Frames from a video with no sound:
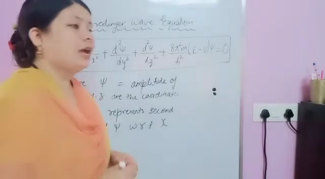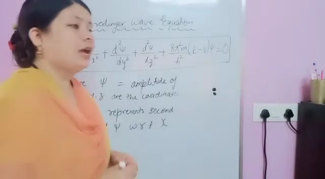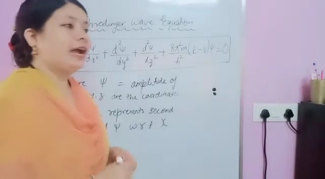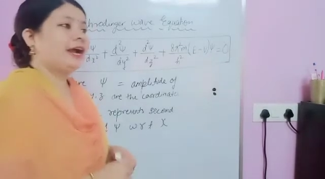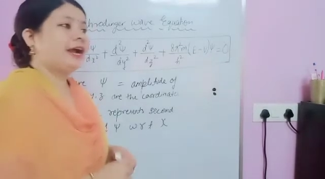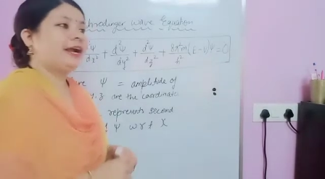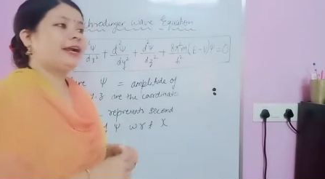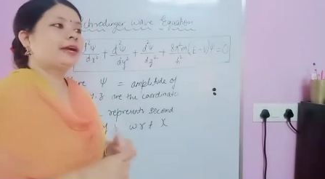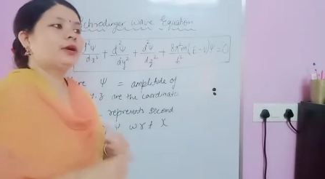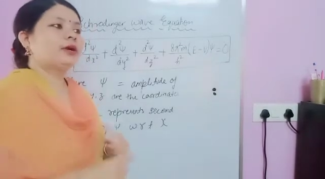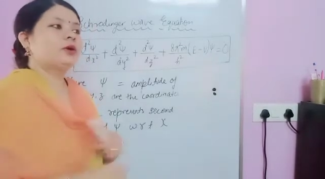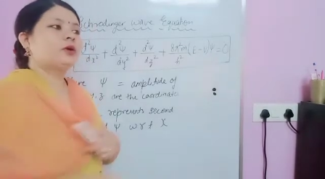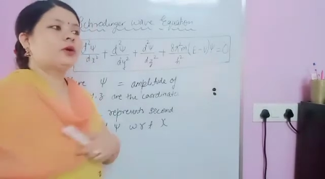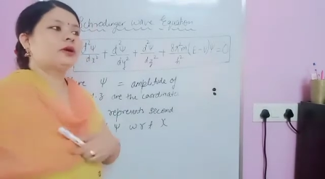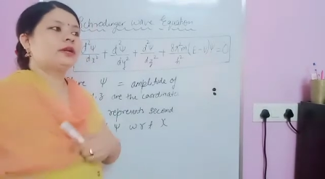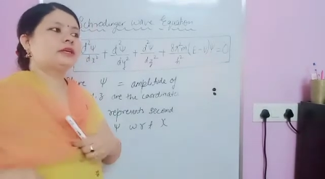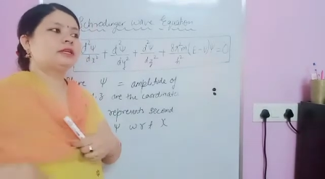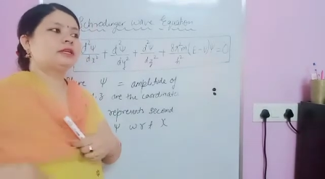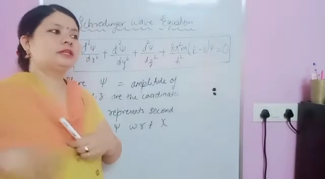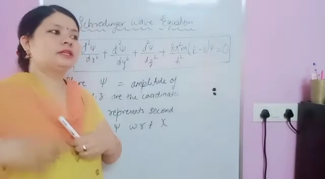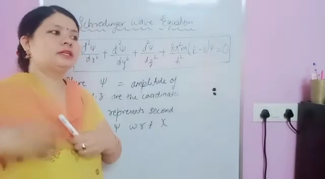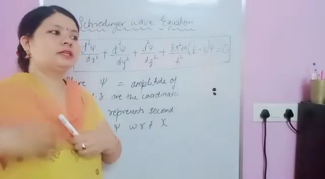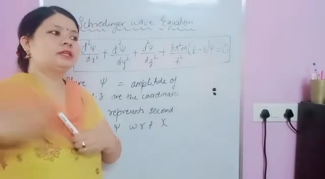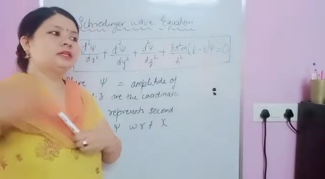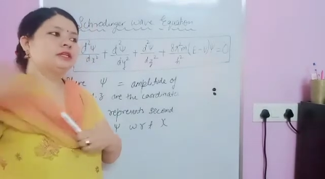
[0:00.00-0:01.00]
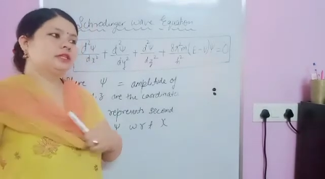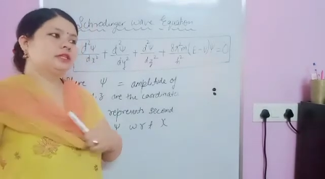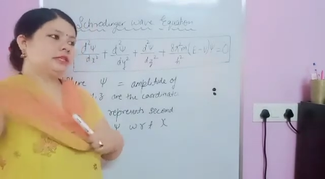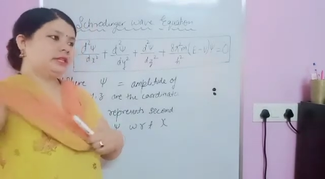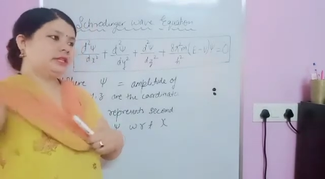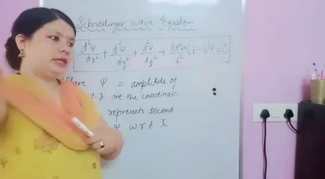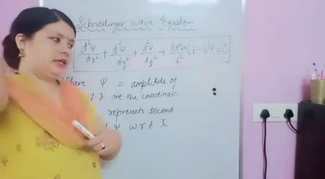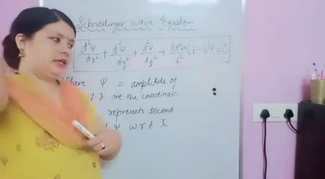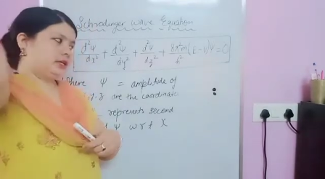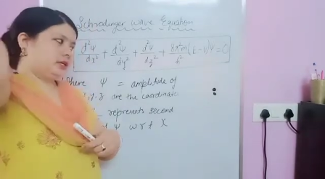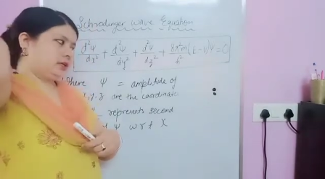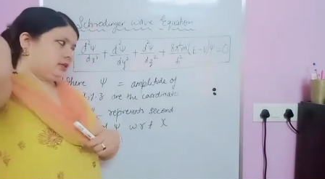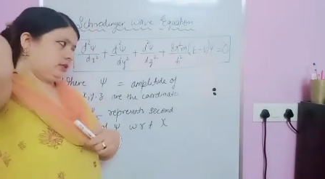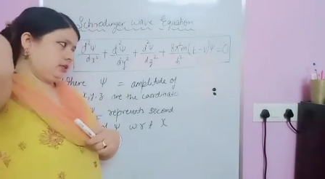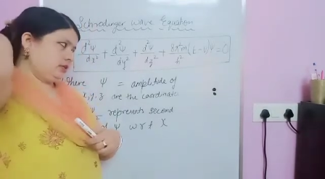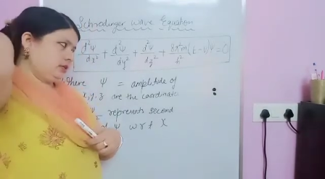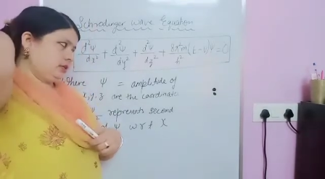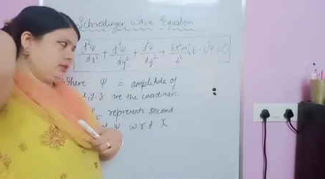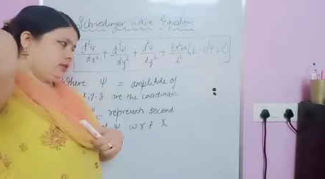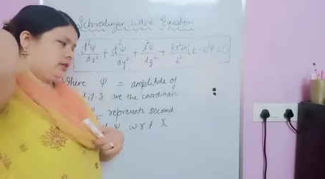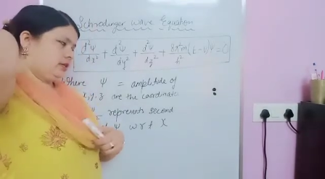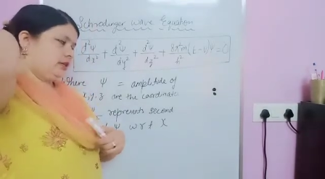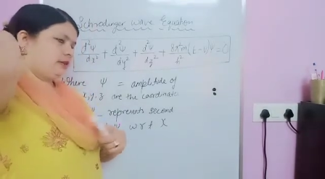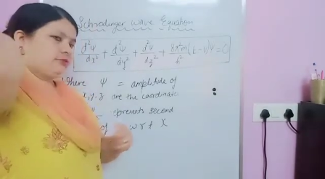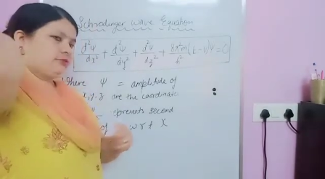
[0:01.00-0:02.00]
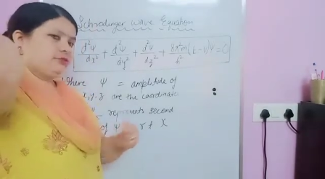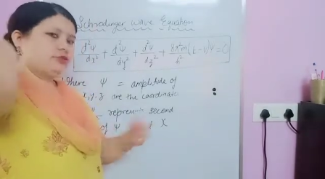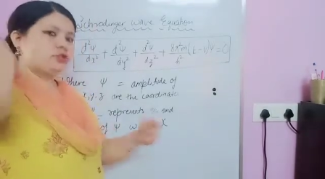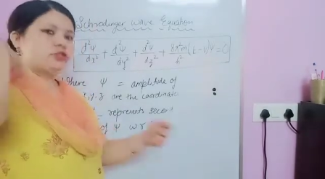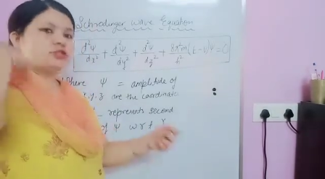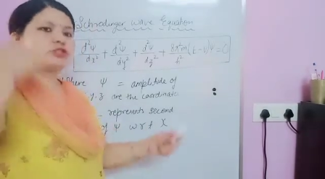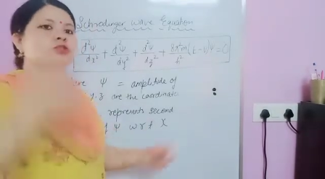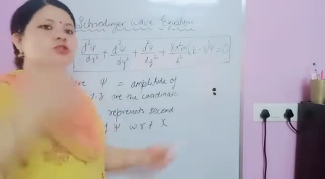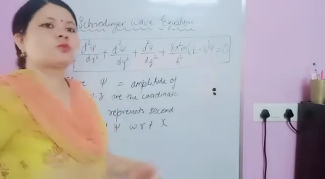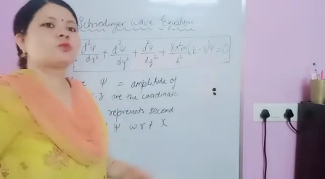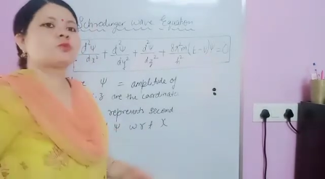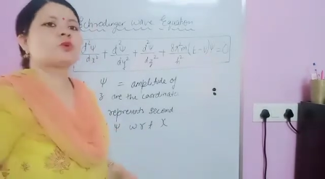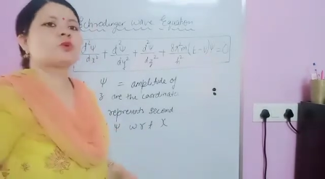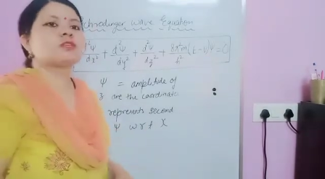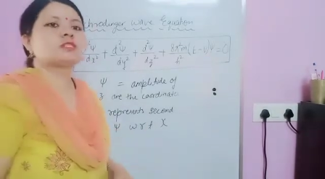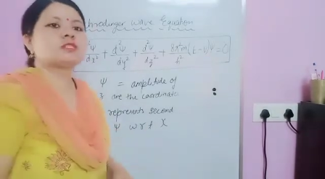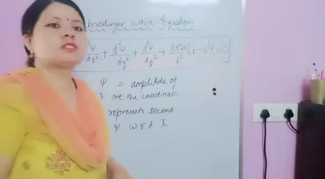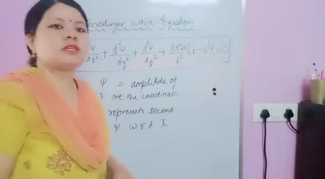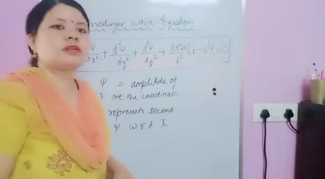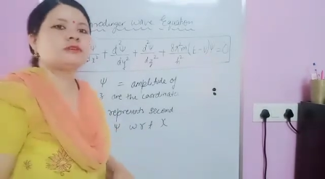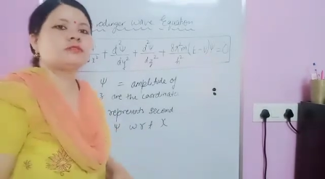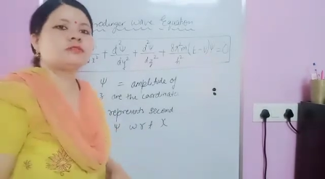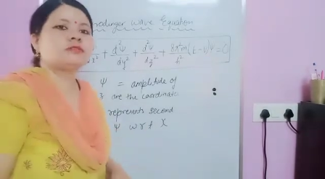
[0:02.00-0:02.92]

And accordingly then definition was there,